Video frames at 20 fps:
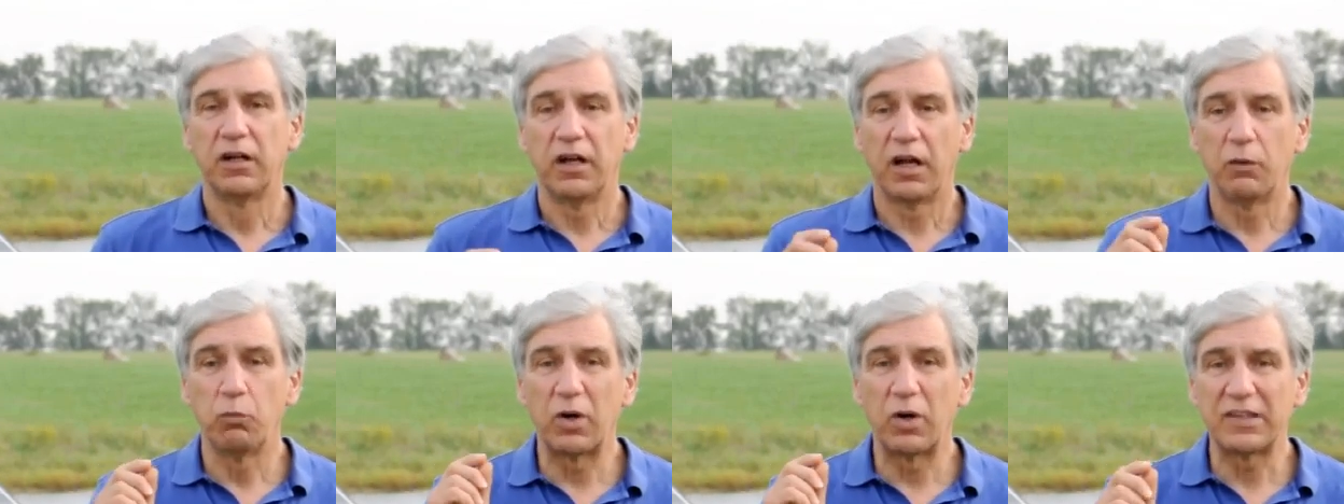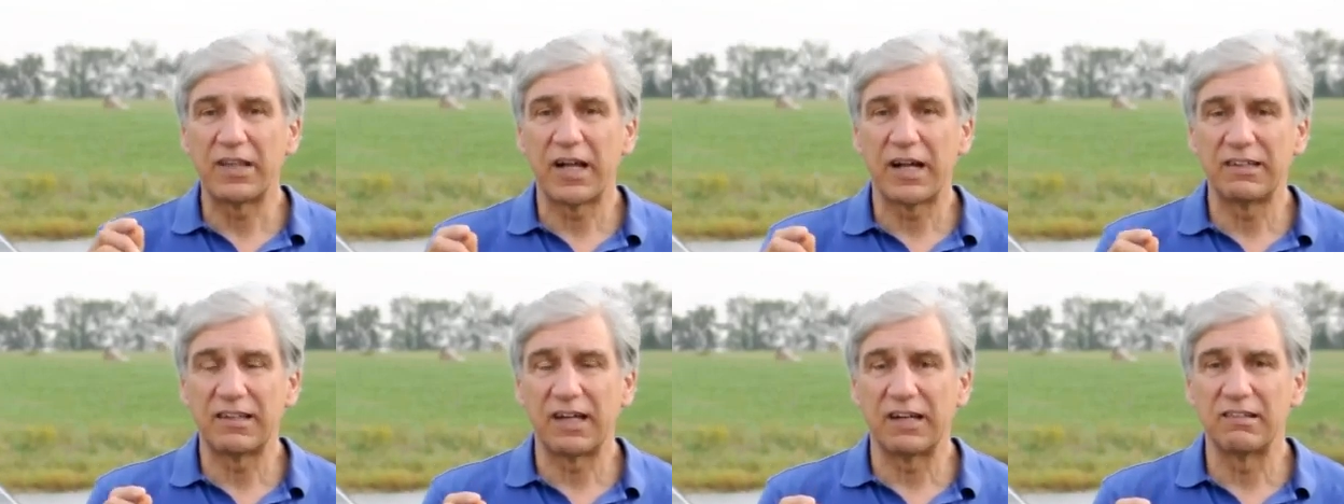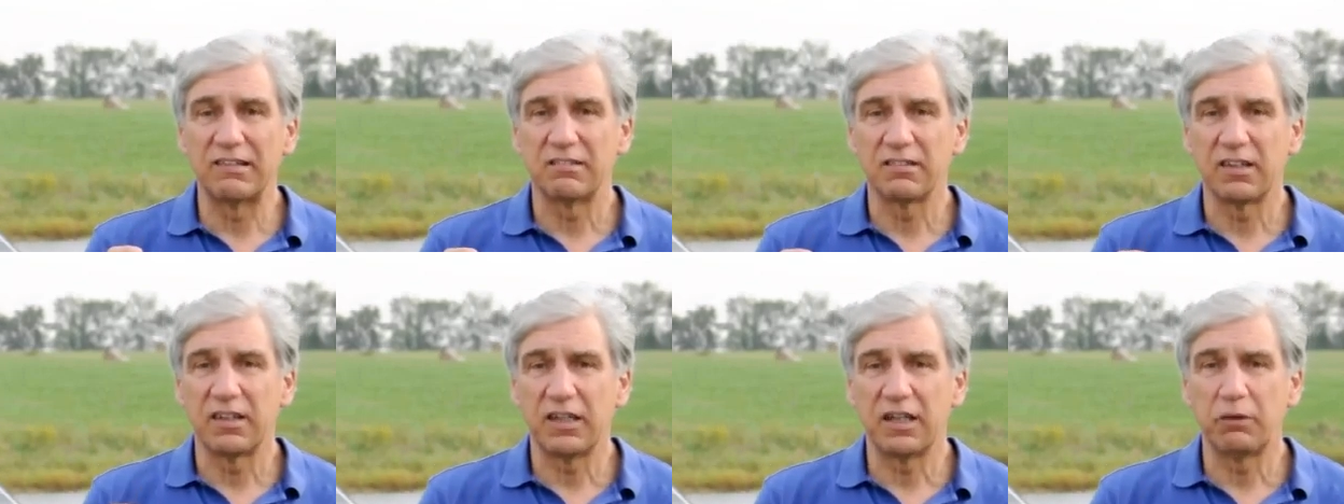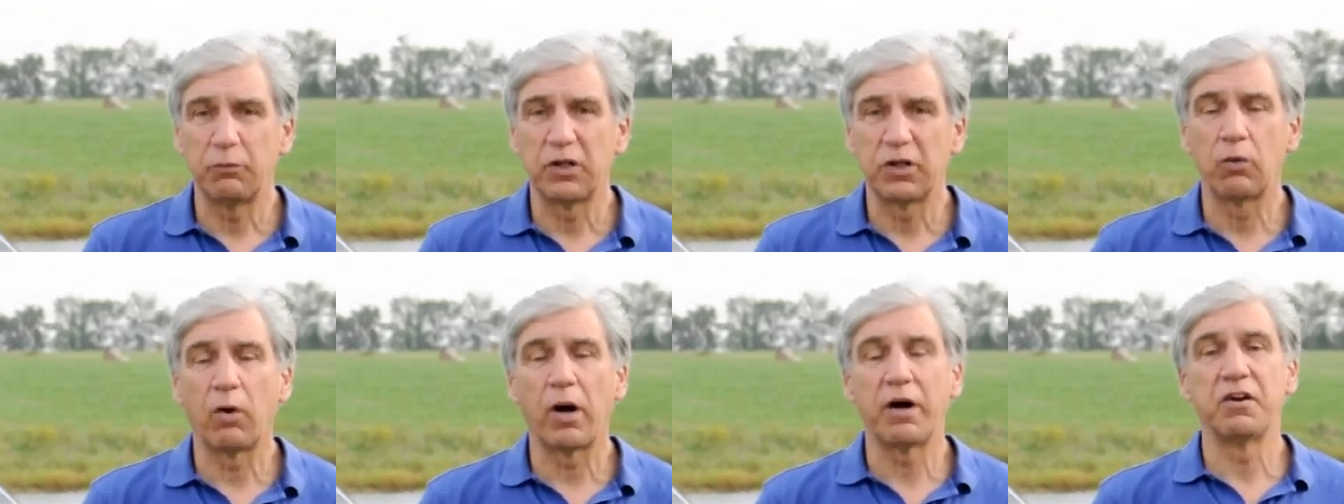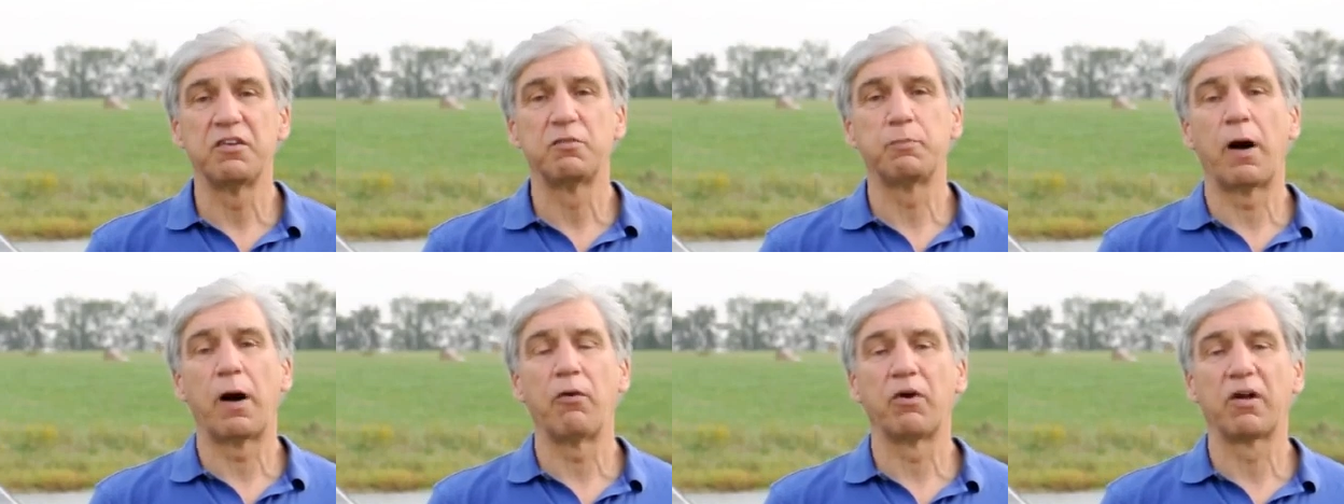And what that does, it requires
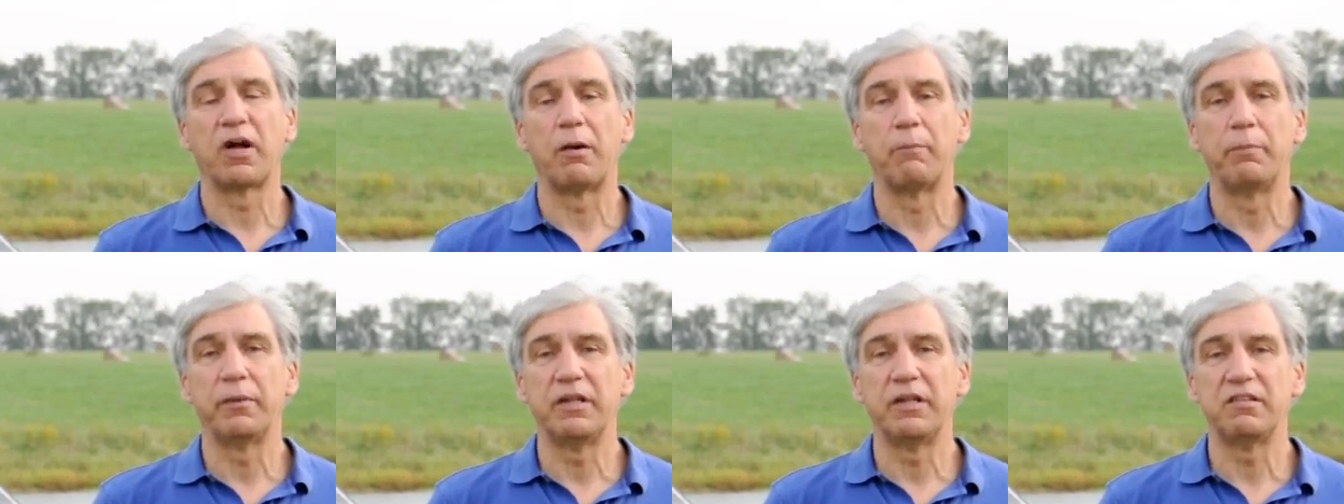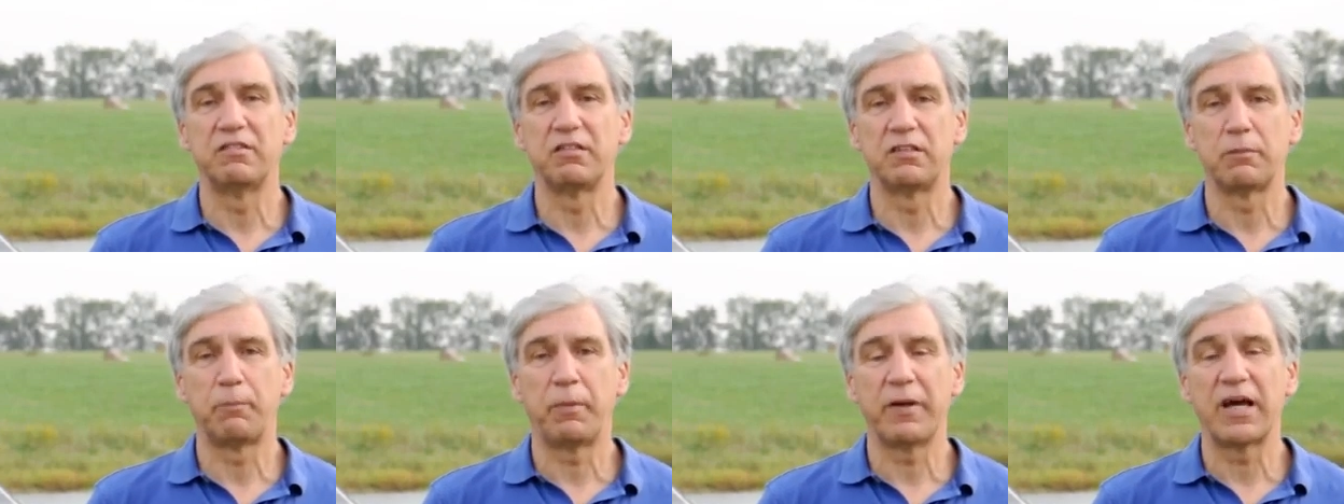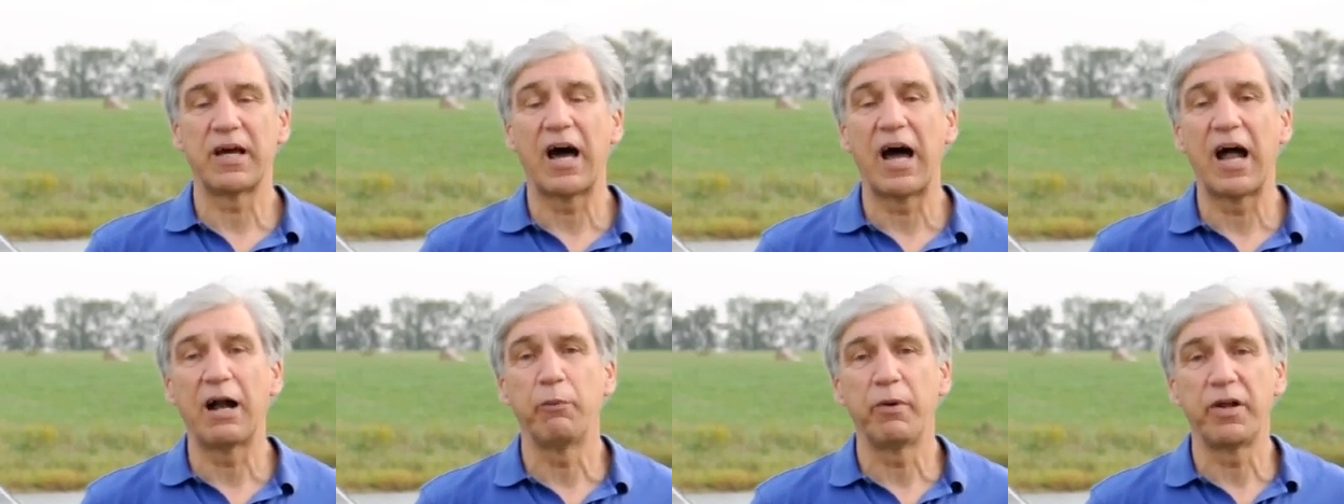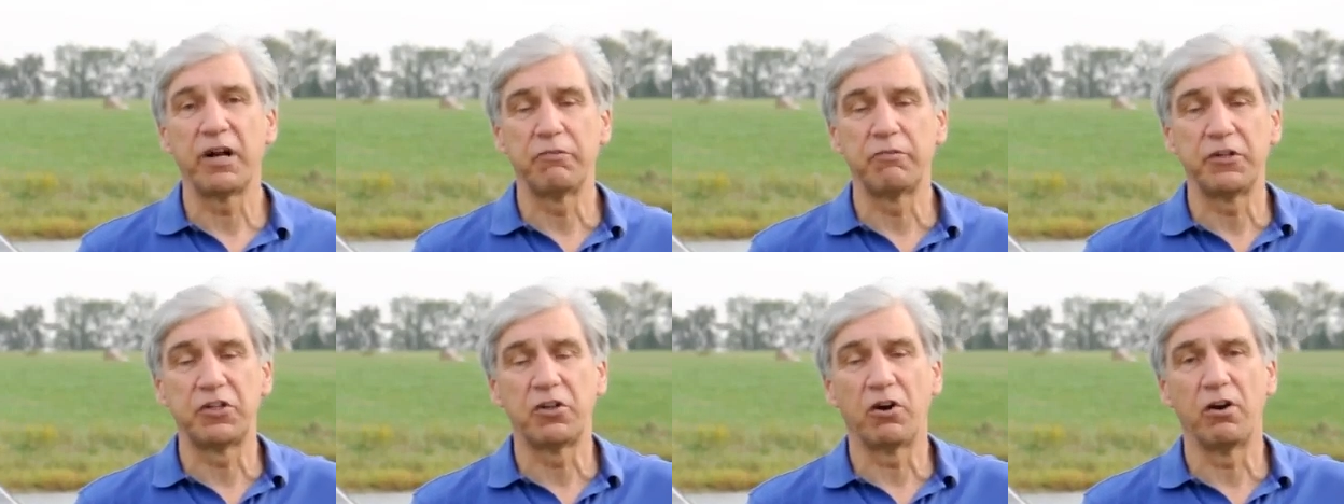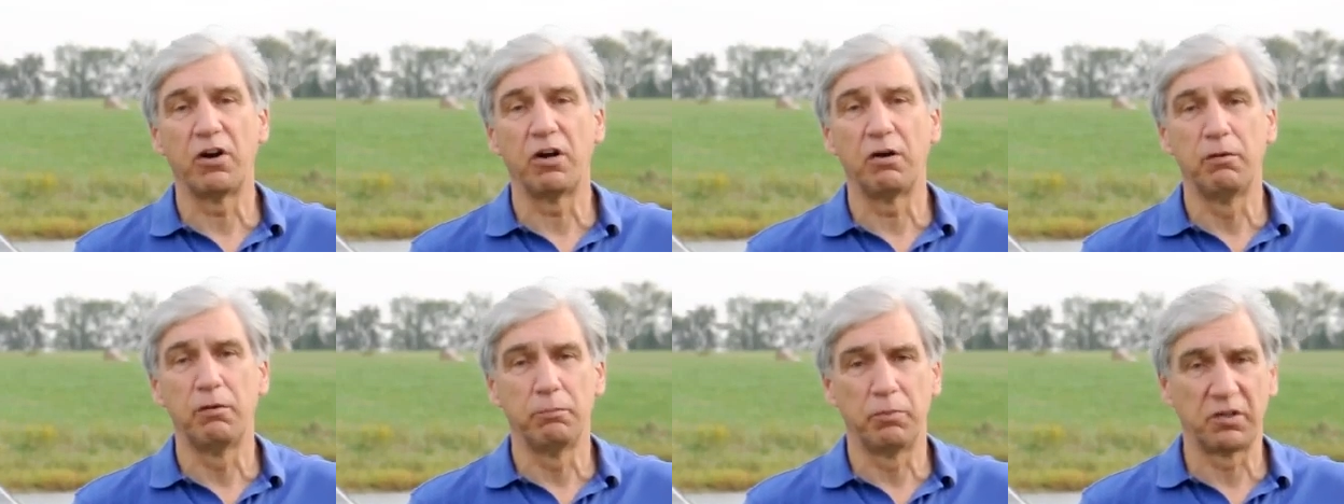power companies to pay a high rate of
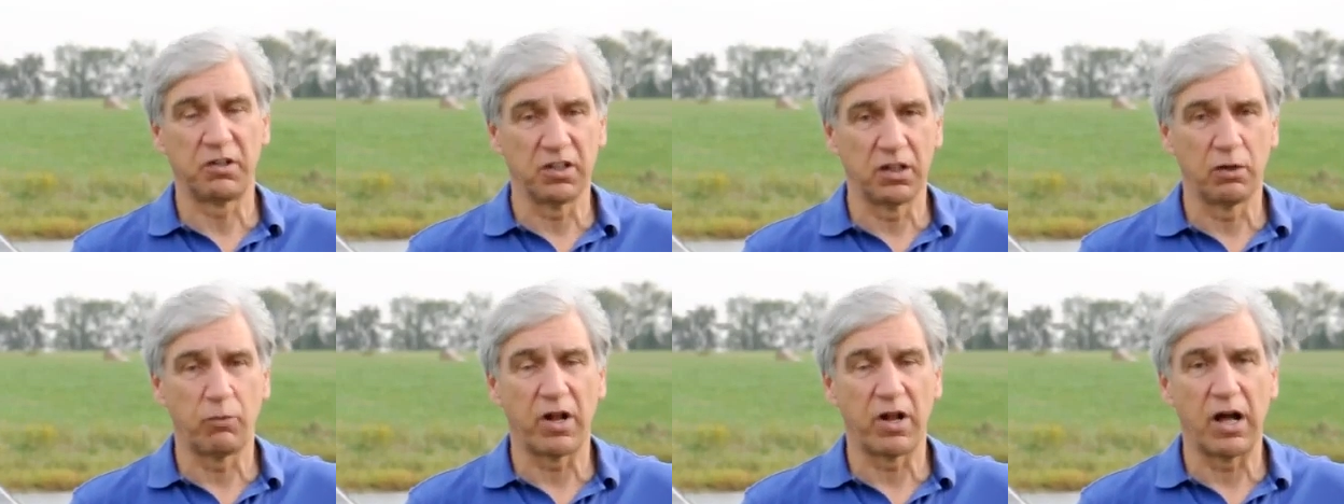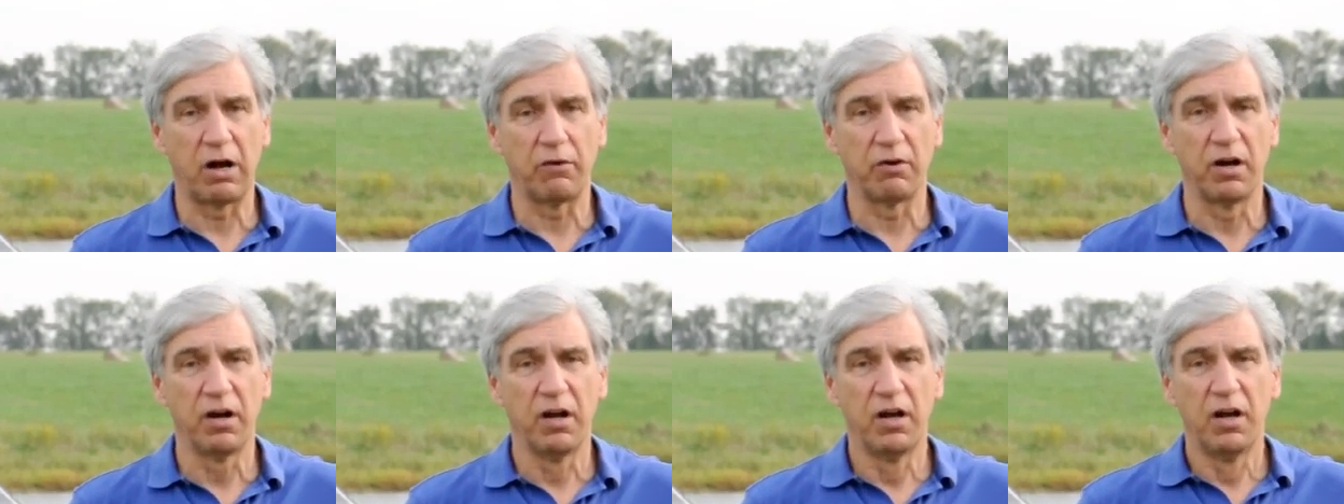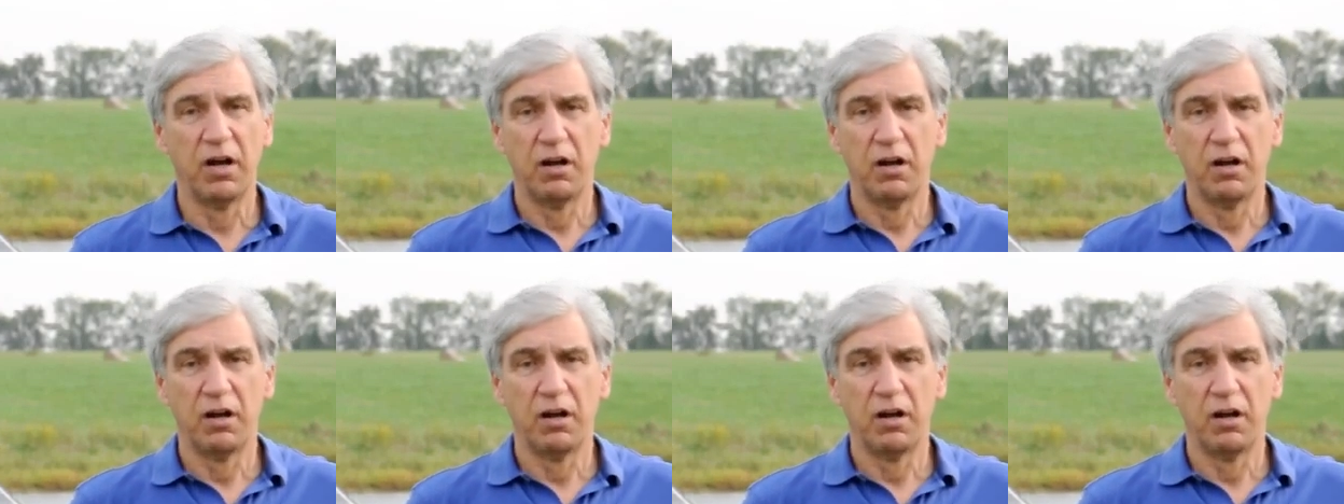return per kilowatt hour